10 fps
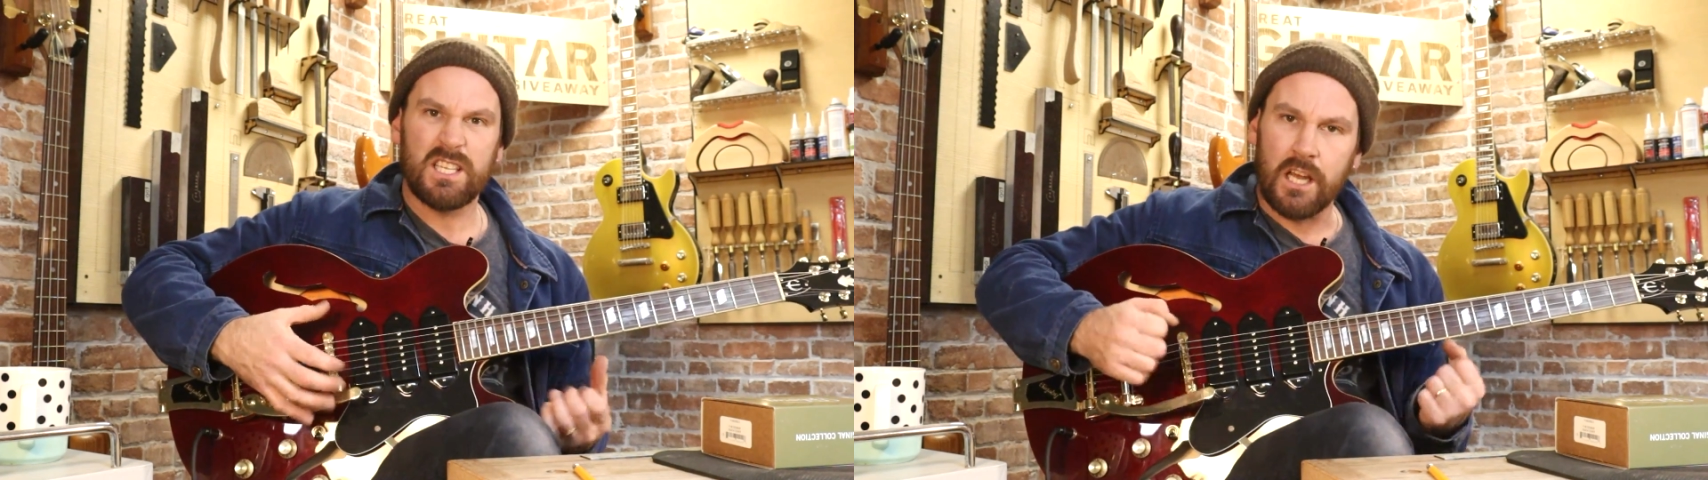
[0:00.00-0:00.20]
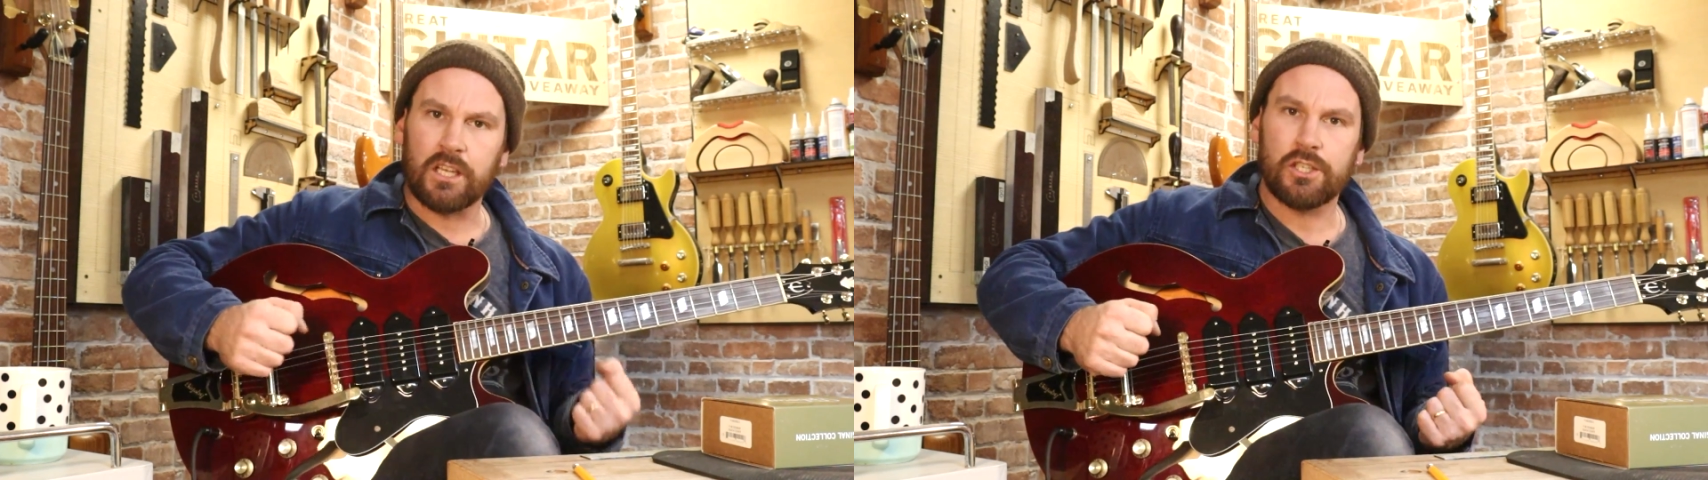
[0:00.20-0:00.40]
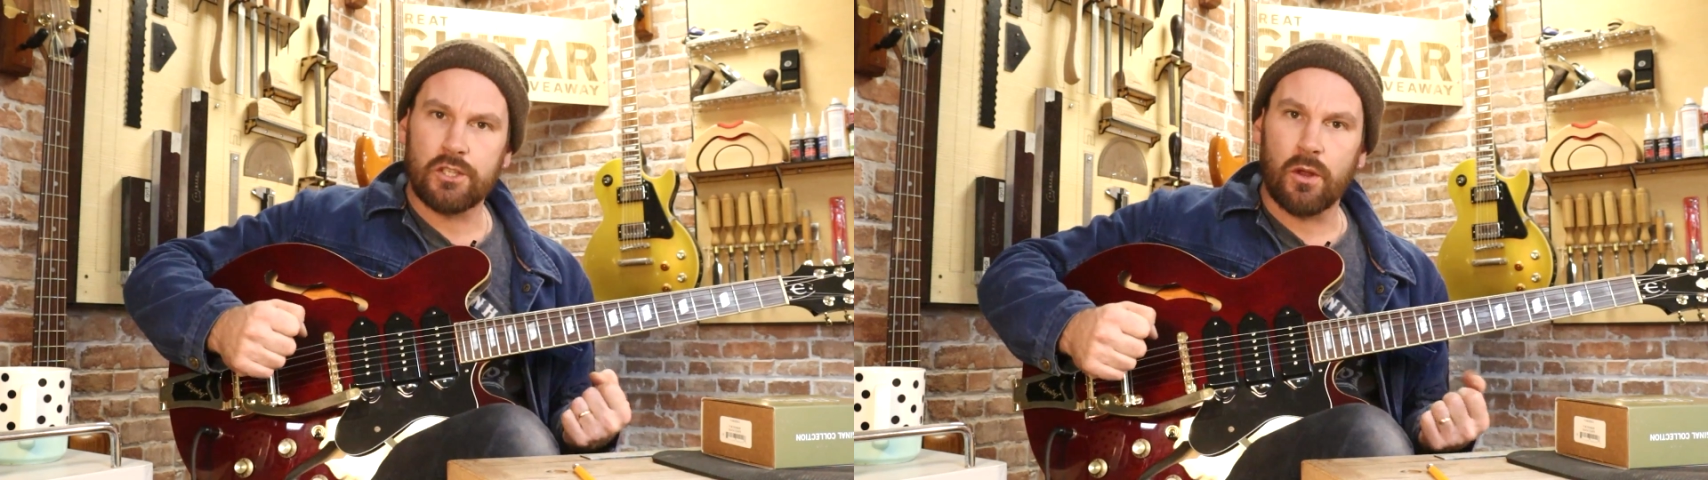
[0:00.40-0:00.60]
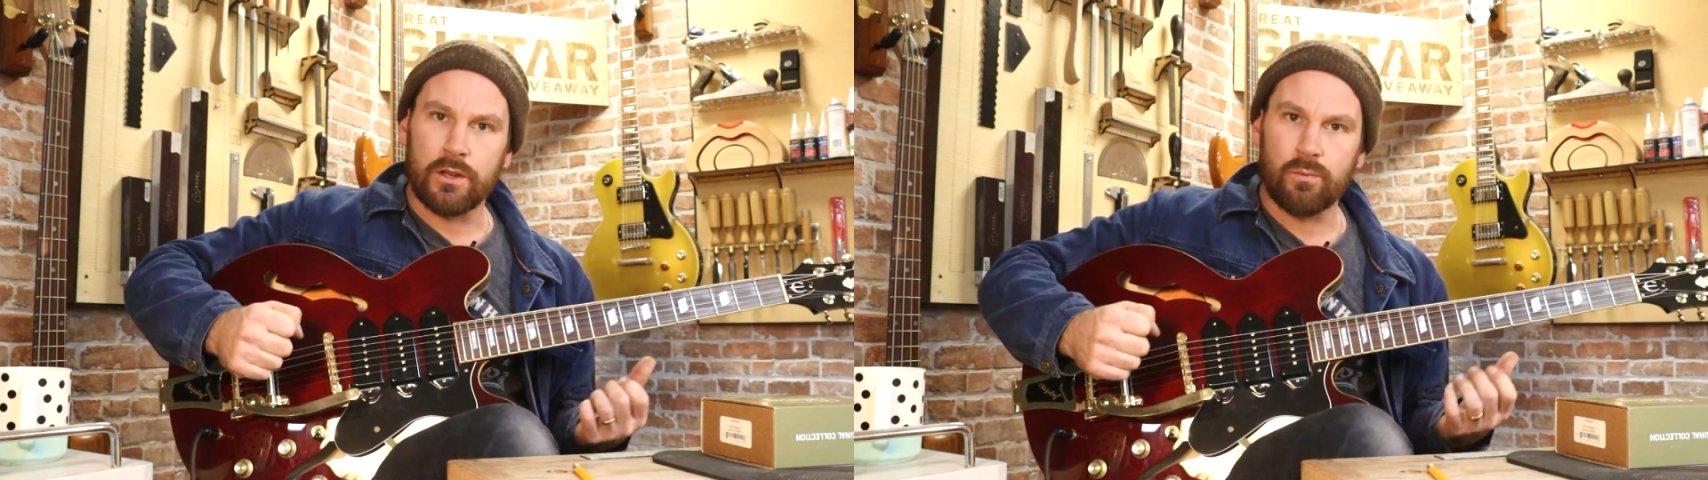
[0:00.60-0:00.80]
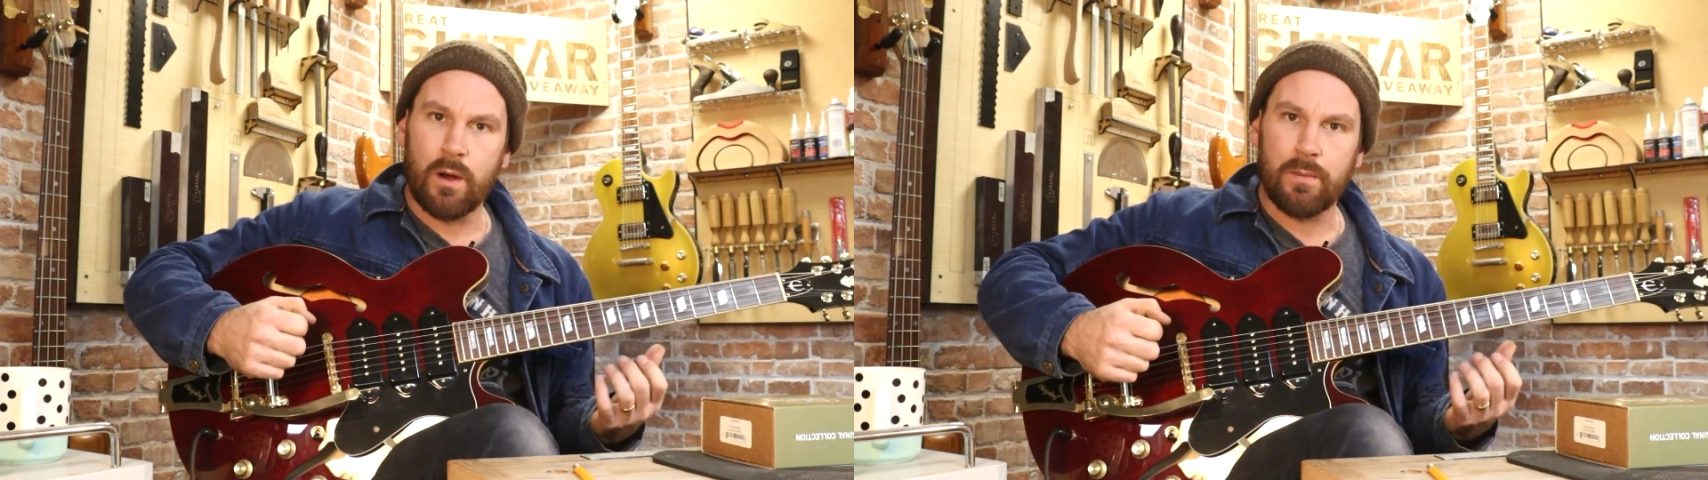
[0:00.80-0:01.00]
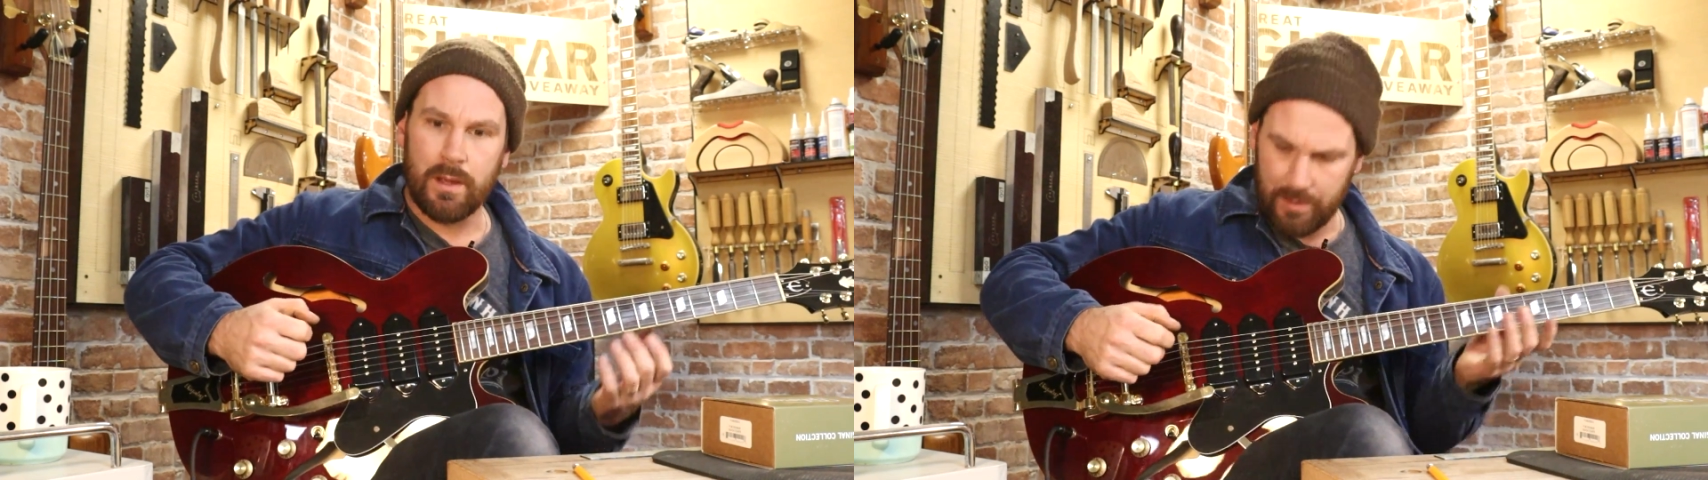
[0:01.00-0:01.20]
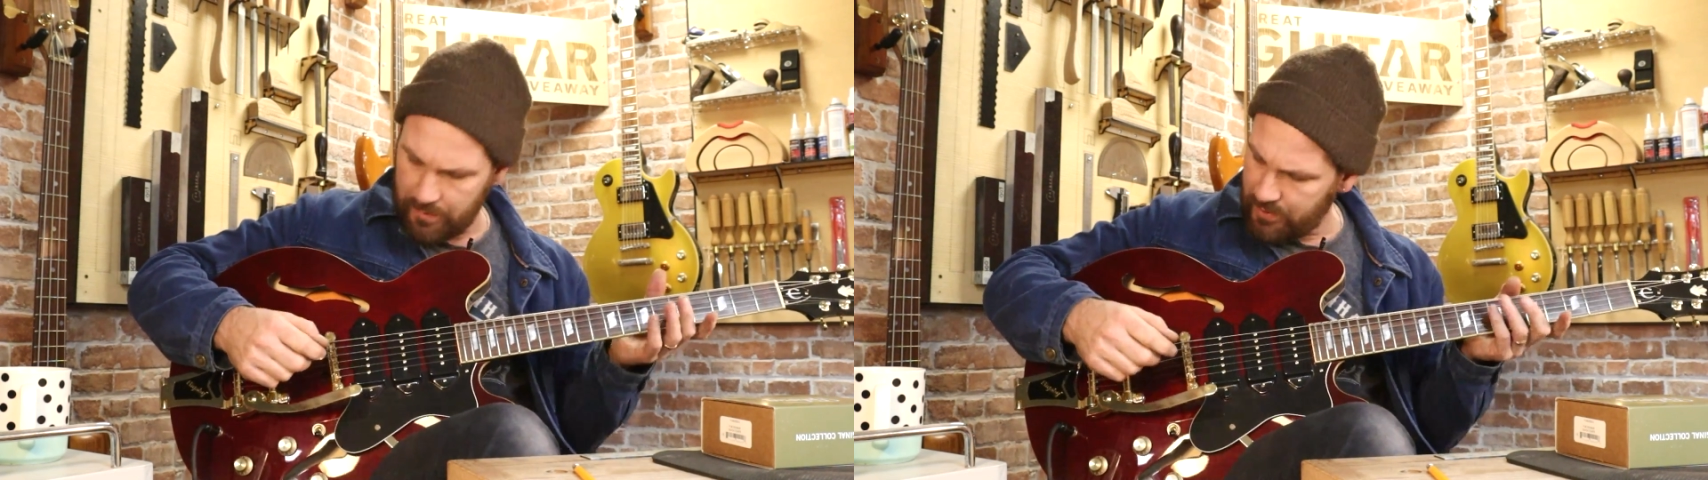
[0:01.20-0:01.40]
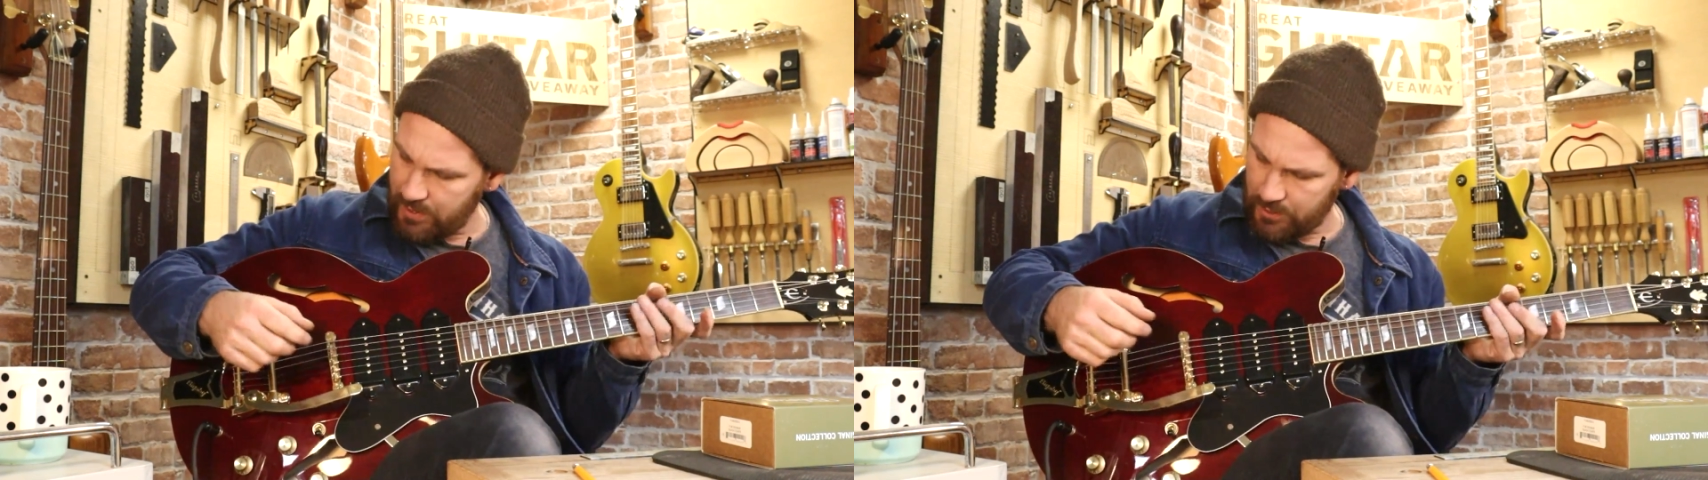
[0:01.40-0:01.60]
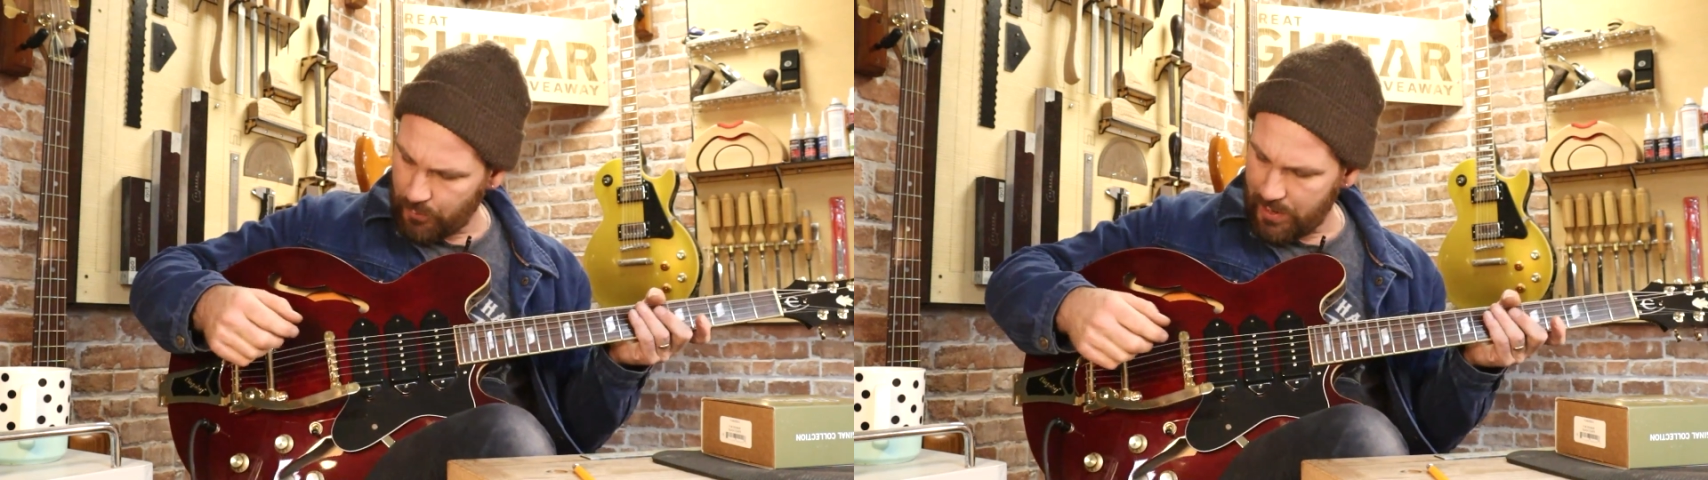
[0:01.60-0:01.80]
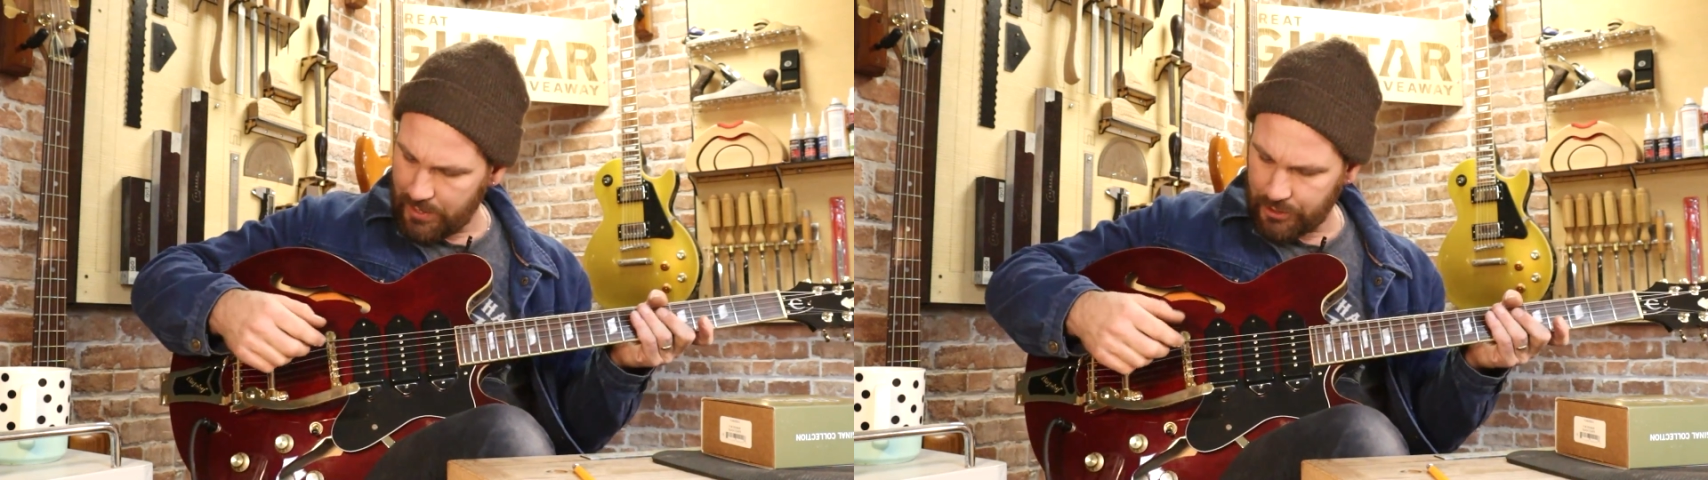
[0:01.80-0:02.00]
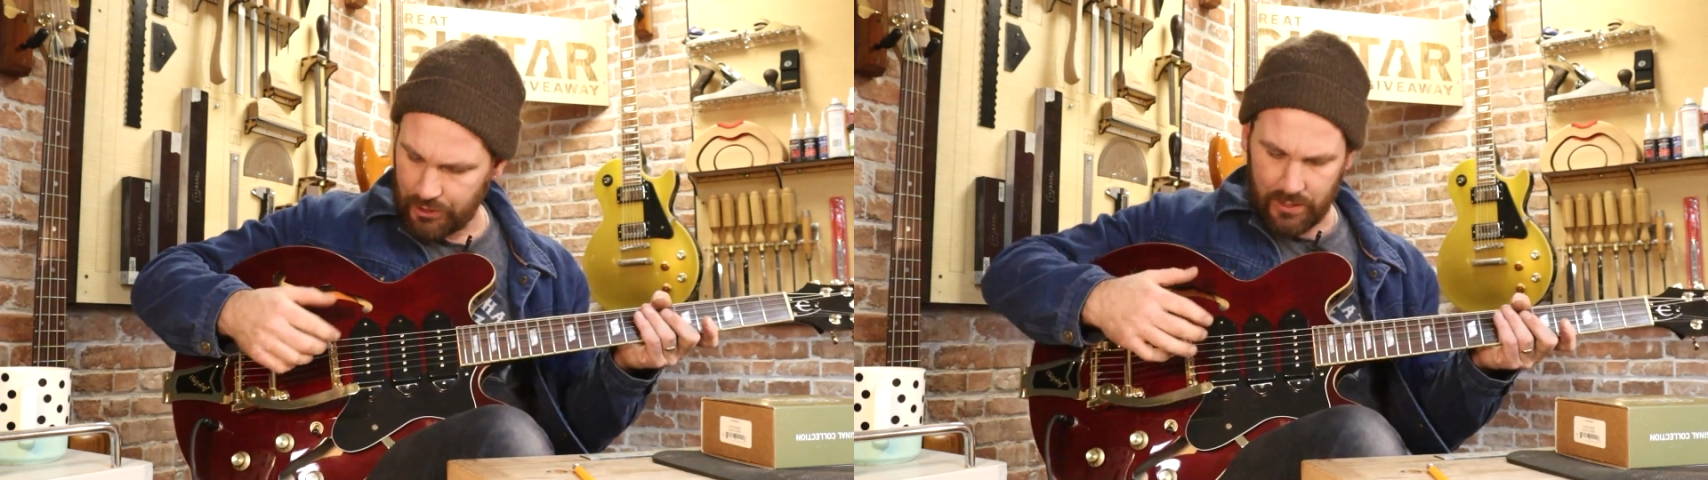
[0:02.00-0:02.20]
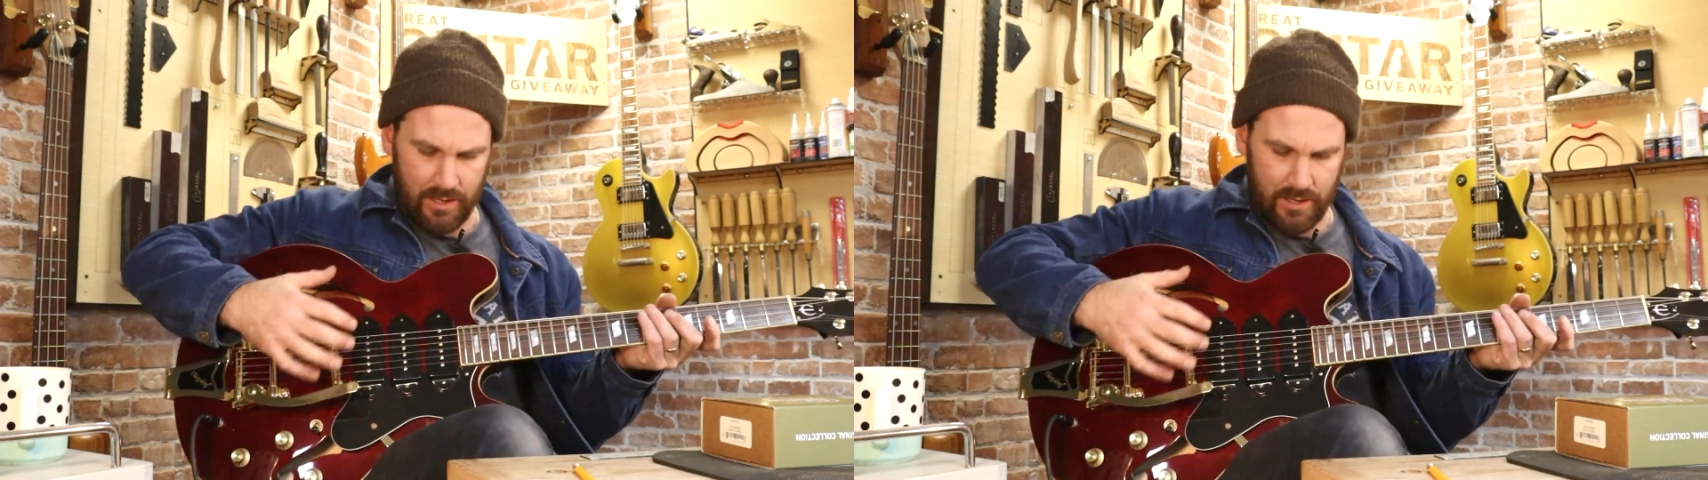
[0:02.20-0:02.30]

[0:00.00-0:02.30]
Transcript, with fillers: like a solid, well-made bit of kit as well, actually.